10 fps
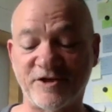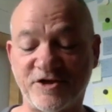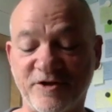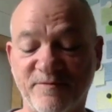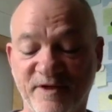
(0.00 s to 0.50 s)

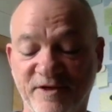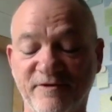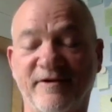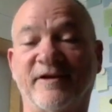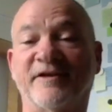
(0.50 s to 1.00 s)
shouldn't be
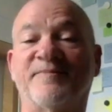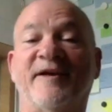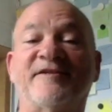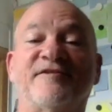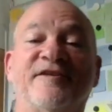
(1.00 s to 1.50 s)
doing,
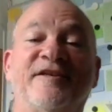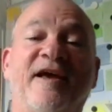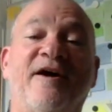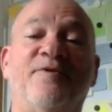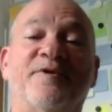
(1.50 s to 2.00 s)
especially
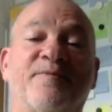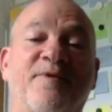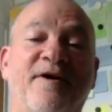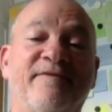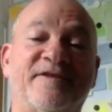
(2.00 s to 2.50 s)
now with the
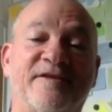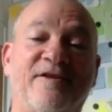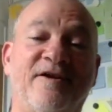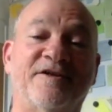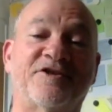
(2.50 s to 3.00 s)
privacy
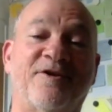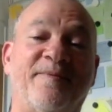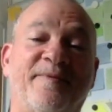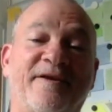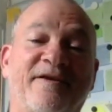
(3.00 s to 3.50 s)
laws
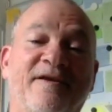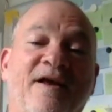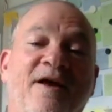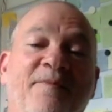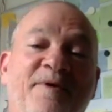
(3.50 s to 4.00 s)
sharpening.
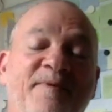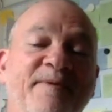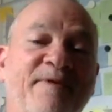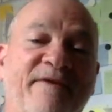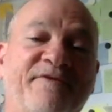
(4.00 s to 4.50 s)
But
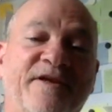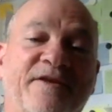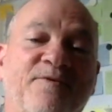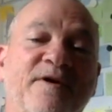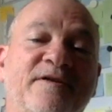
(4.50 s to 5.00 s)
people have to get
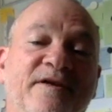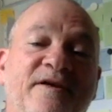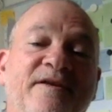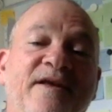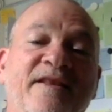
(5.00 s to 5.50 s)
their work
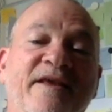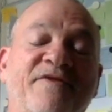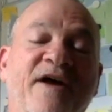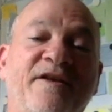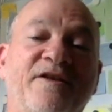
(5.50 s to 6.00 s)
done, and they've
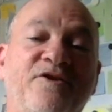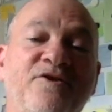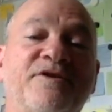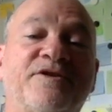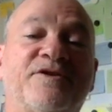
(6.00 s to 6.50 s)
gotten
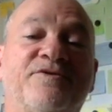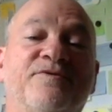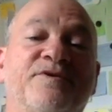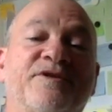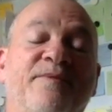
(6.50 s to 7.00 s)
used
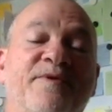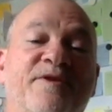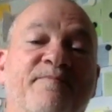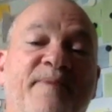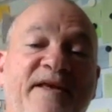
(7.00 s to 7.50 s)
to some of
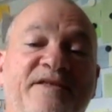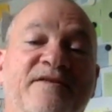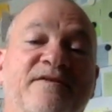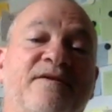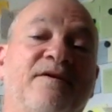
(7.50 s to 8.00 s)
the
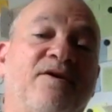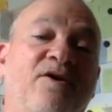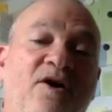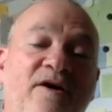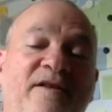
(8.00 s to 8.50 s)
best
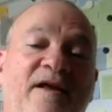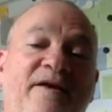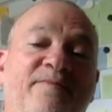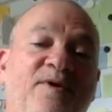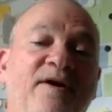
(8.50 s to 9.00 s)

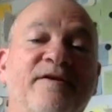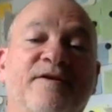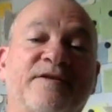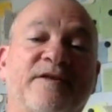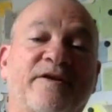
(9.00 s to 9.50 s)
online
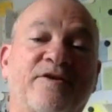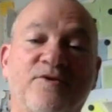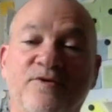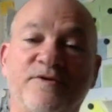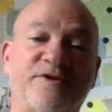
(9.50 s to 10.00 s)
products like the
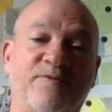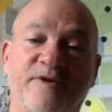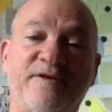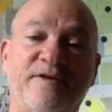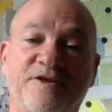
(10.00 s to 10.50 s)
Google
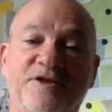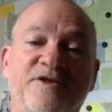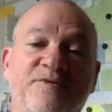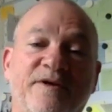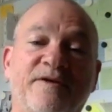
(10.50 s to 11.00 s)
Suite, the G
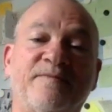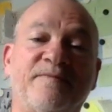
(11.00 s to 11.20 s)
Suite,